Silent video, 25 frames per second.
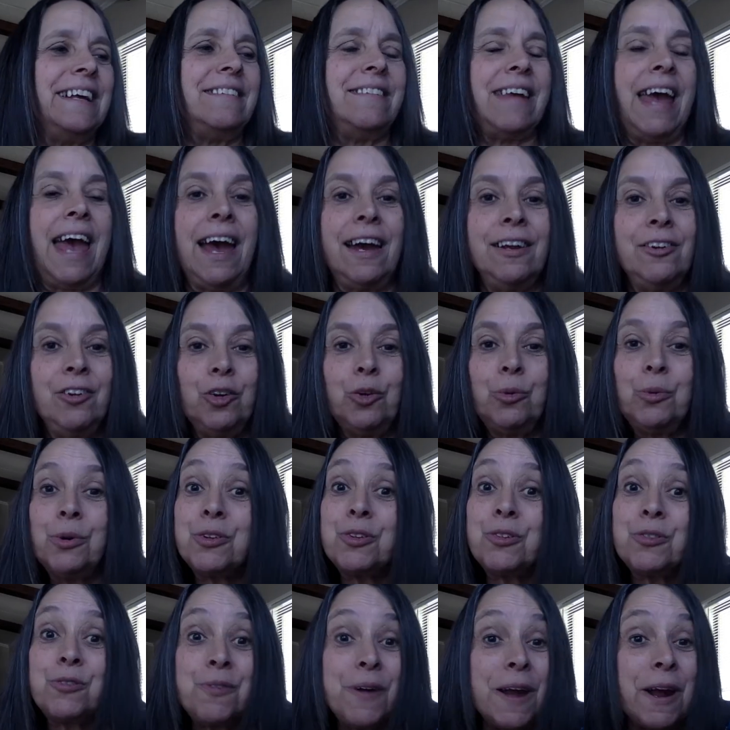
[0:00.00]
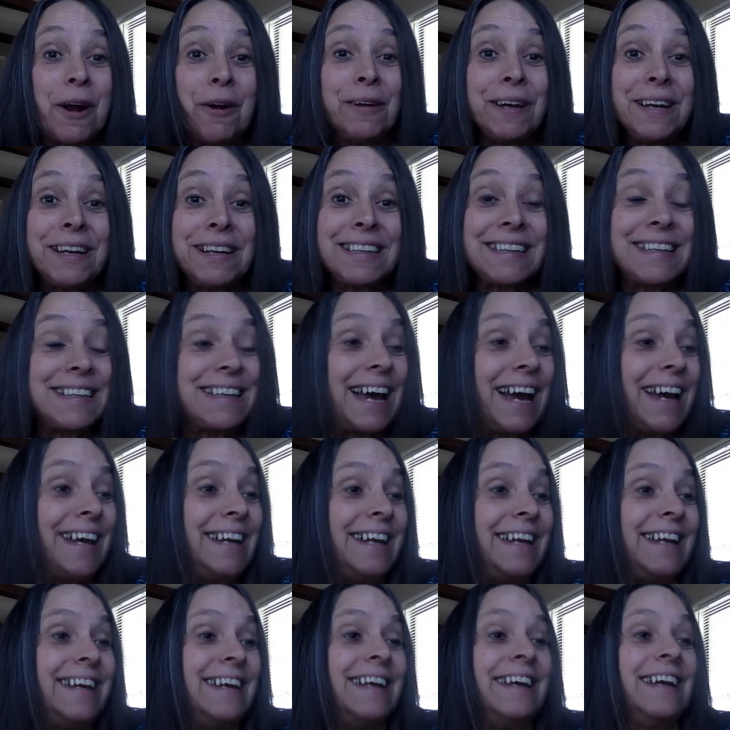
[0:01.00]
Daniel was very
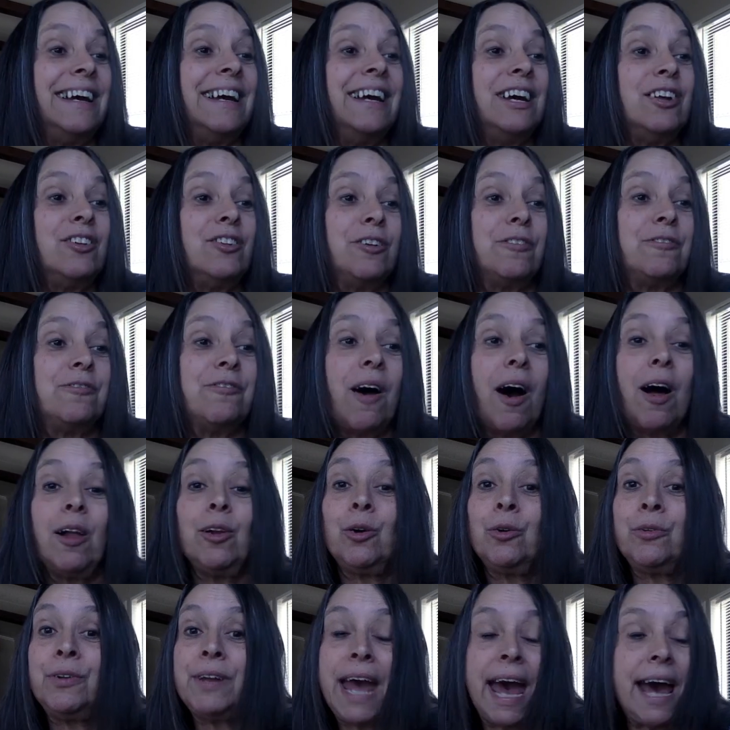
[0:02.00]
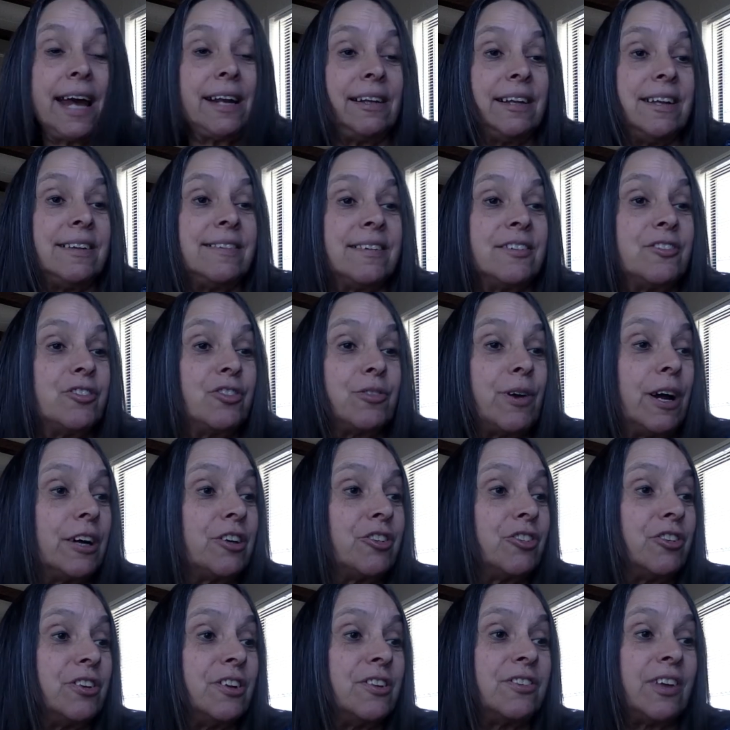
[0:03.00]
excited to follow Natalie's
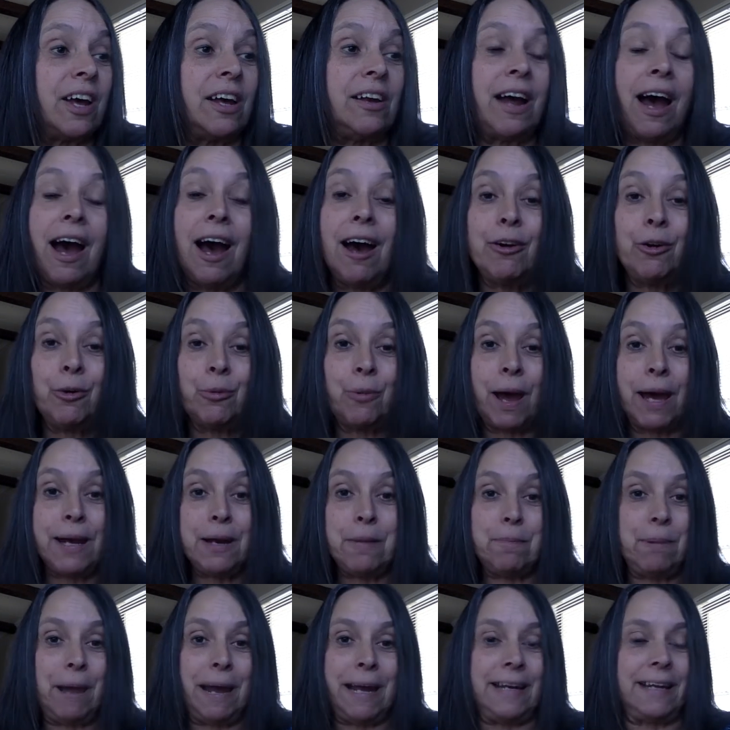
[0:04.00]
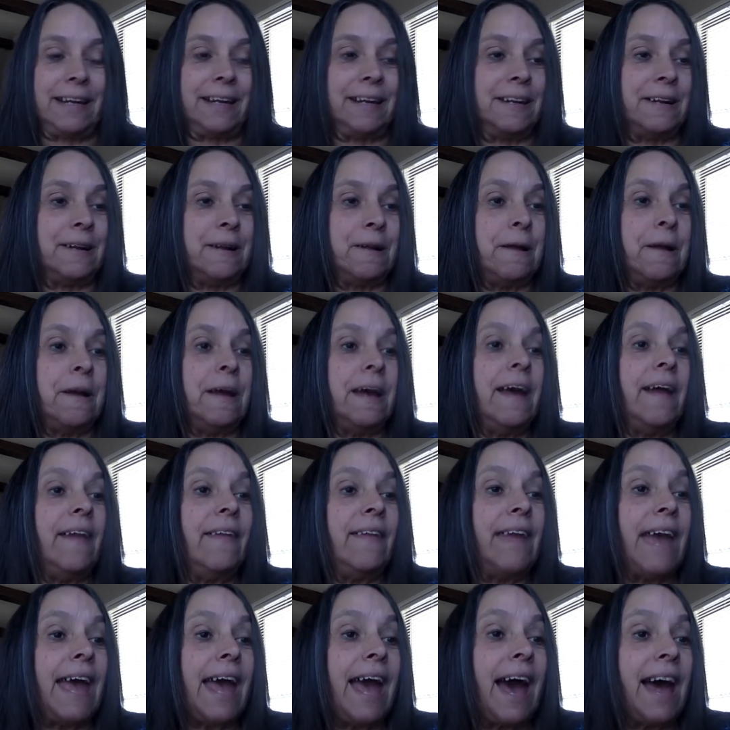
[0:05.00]
instructions on how to ride a bike.
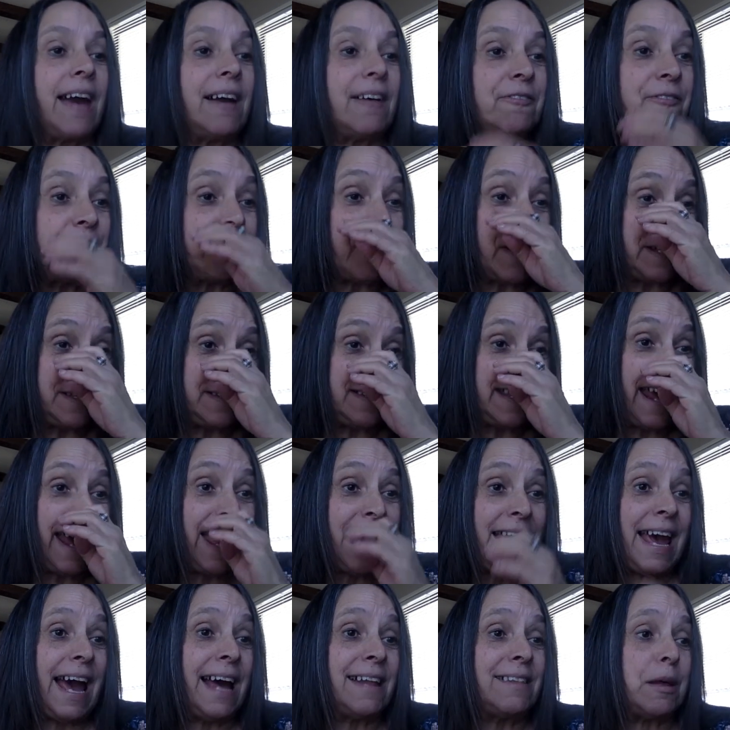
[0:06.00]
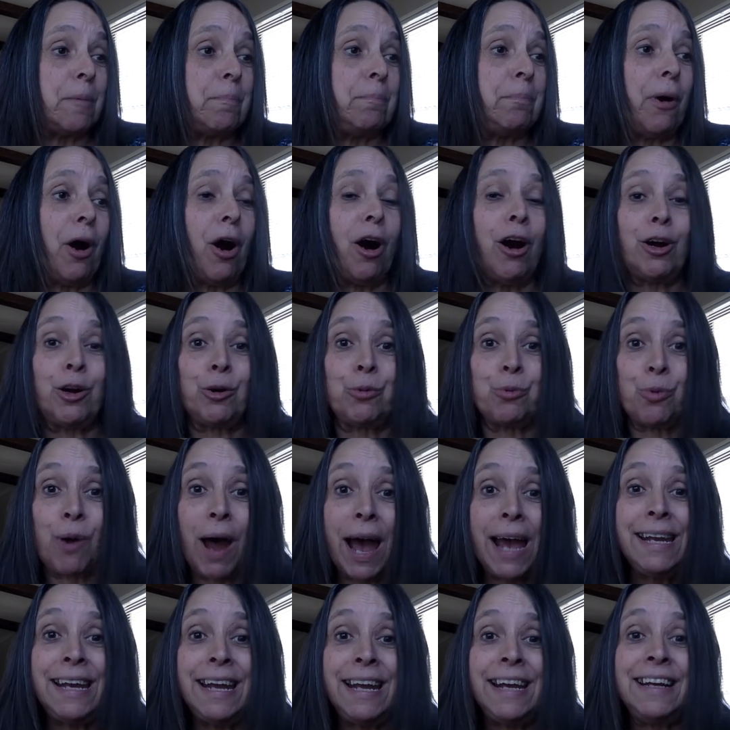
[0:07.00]
They had a fun day at the park
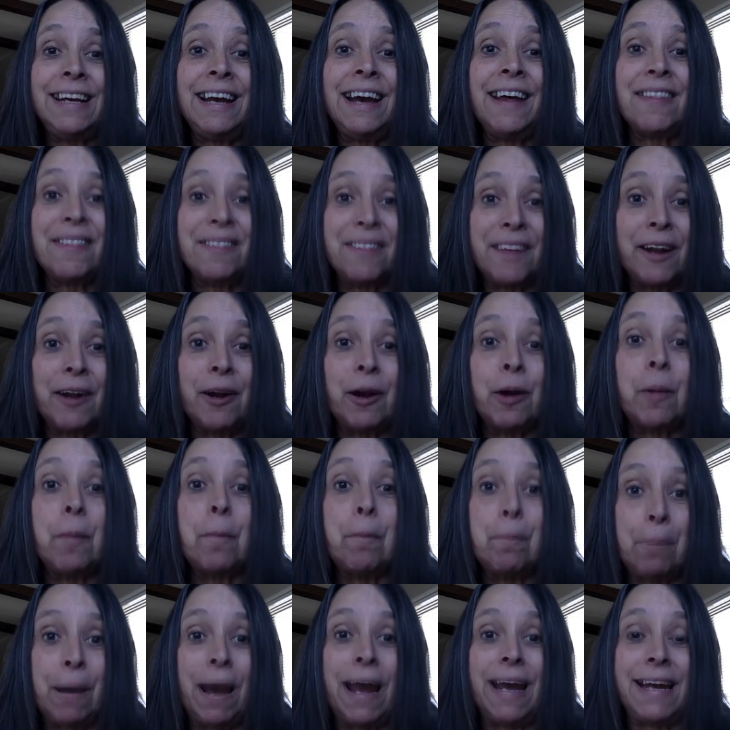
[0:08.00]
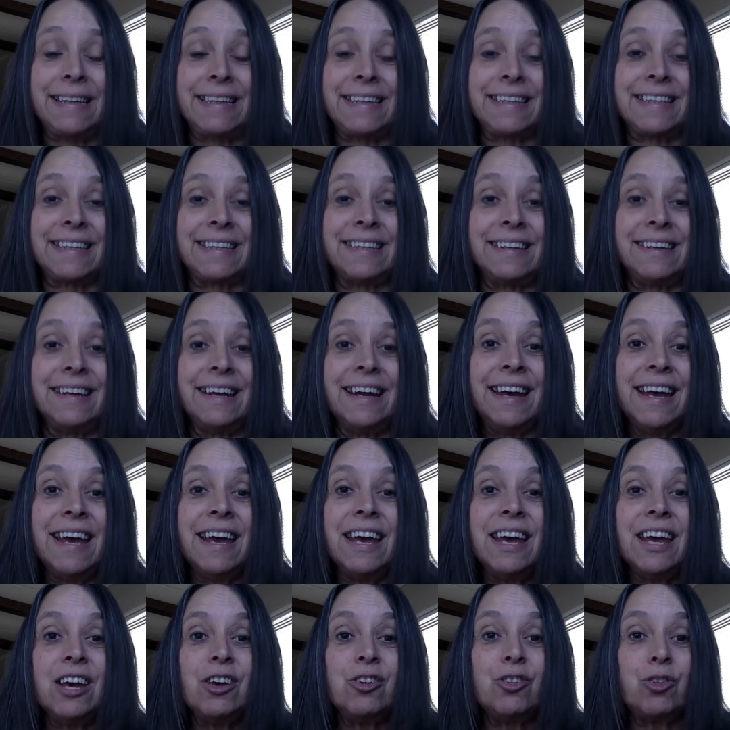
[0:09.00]
riding their bikes.
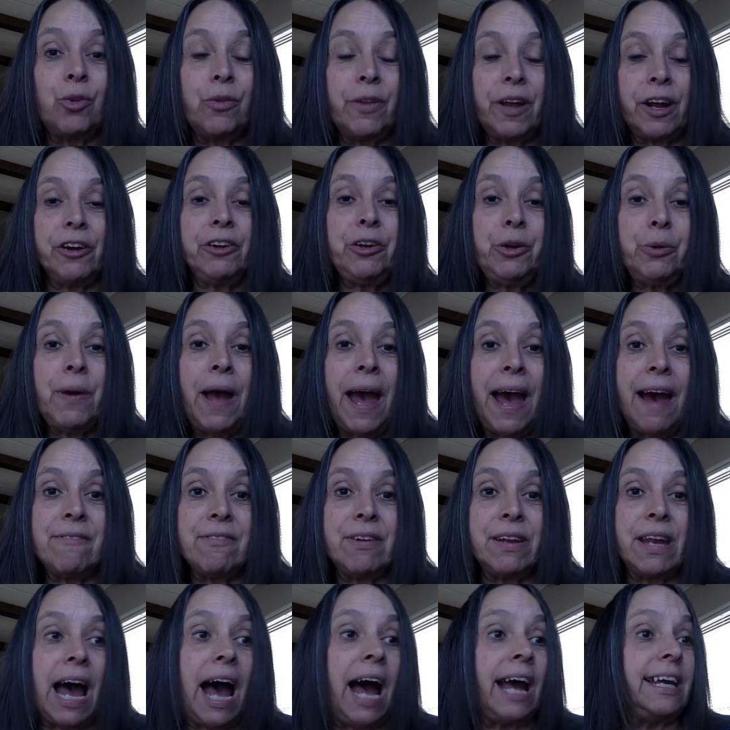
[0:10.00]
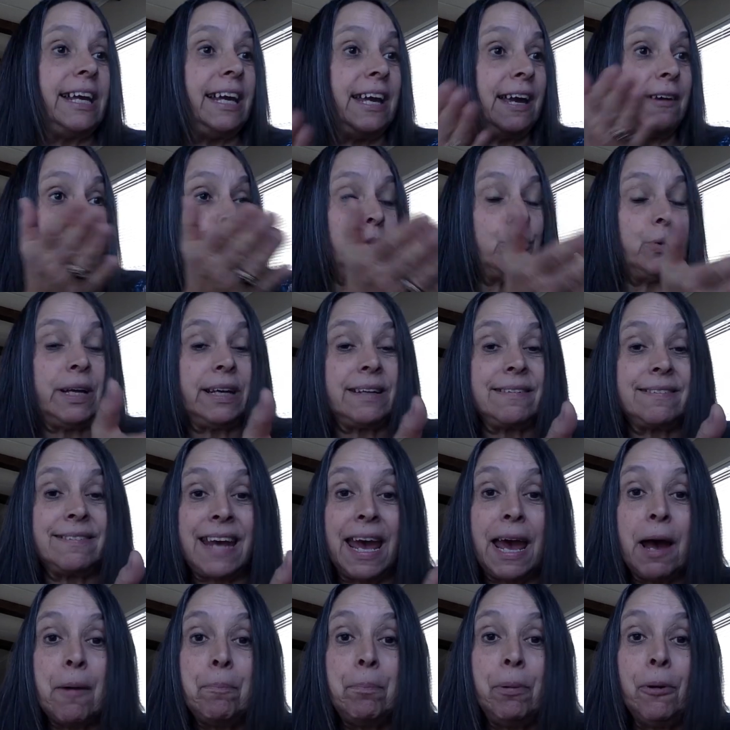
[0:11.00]
So there you have it. I gave you an
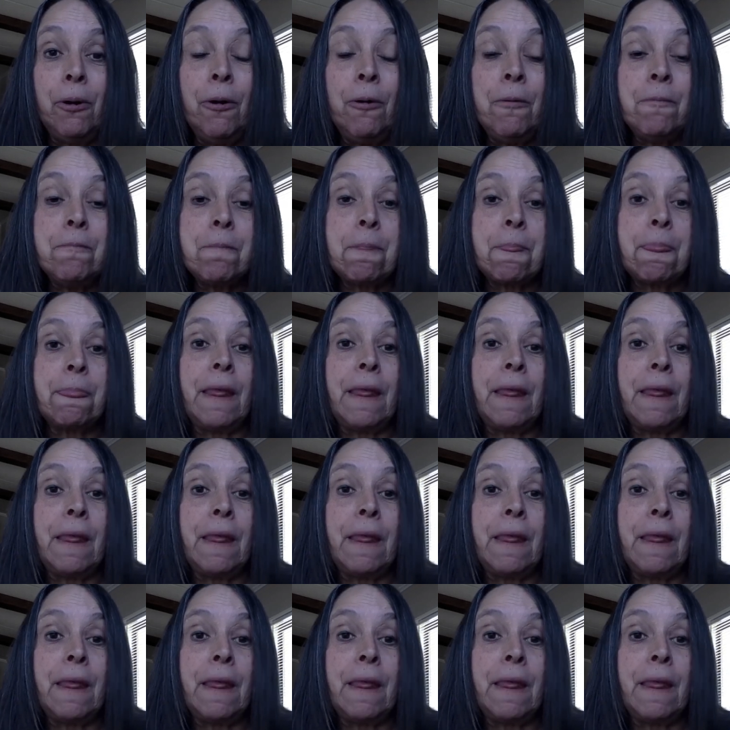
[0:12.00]
example